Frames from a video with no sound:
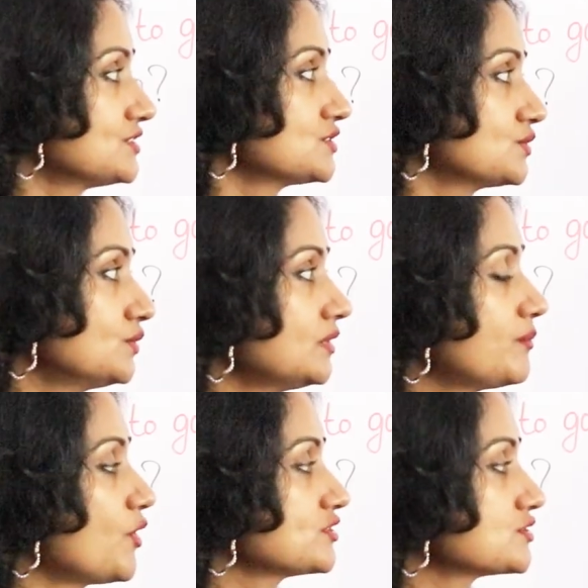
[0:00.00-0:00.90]
So
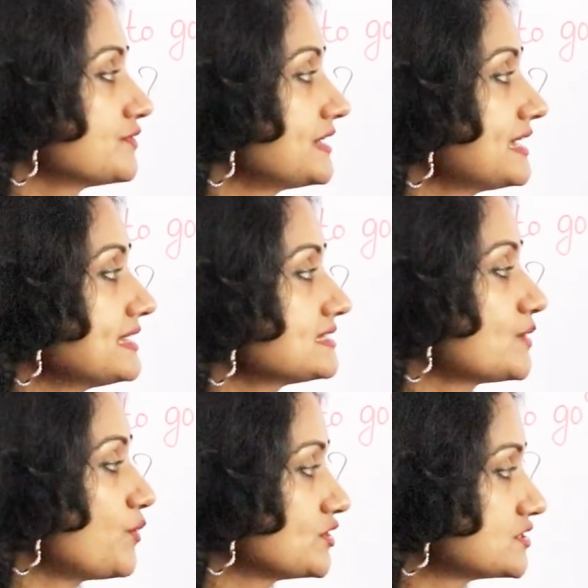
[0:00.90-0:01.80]
apostrophe s,
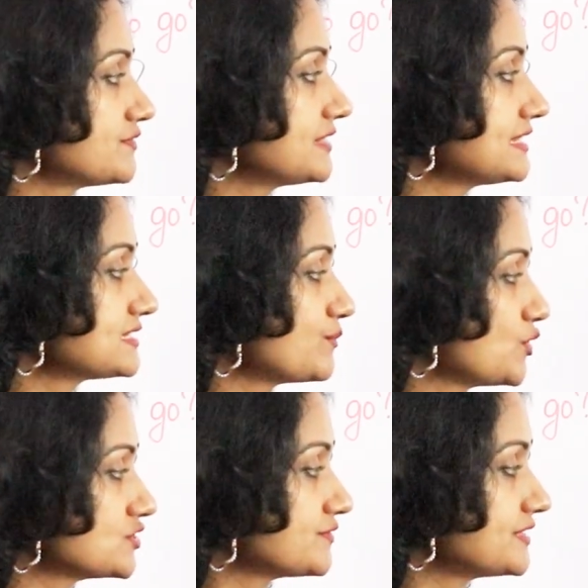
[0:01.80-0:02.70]
apostrophe s,
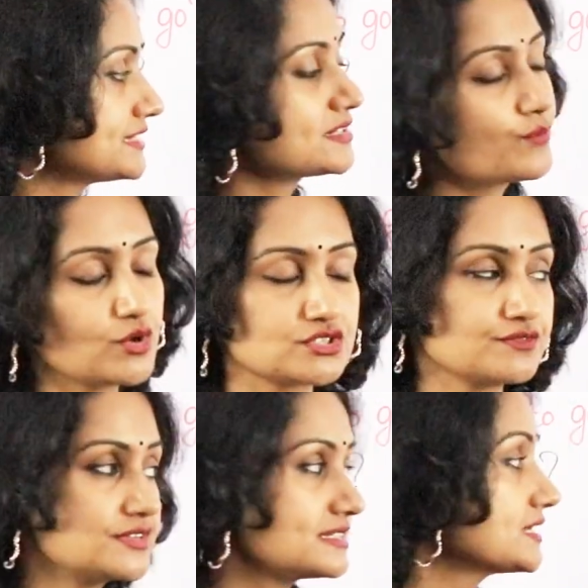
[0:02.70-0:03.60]
apostrophe s,
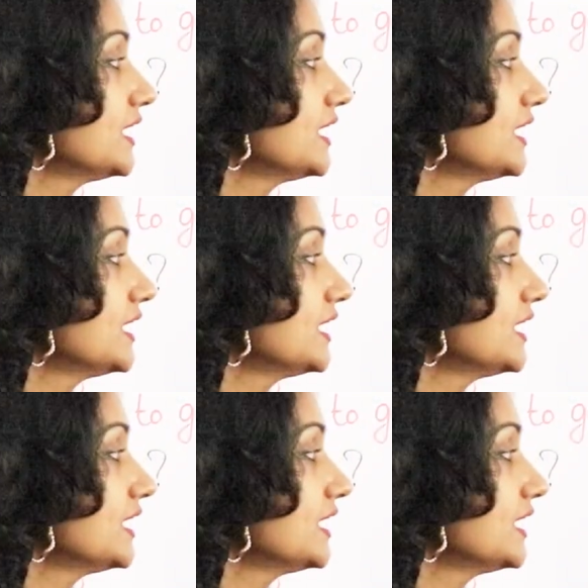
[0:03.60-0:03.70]
apostrophe s.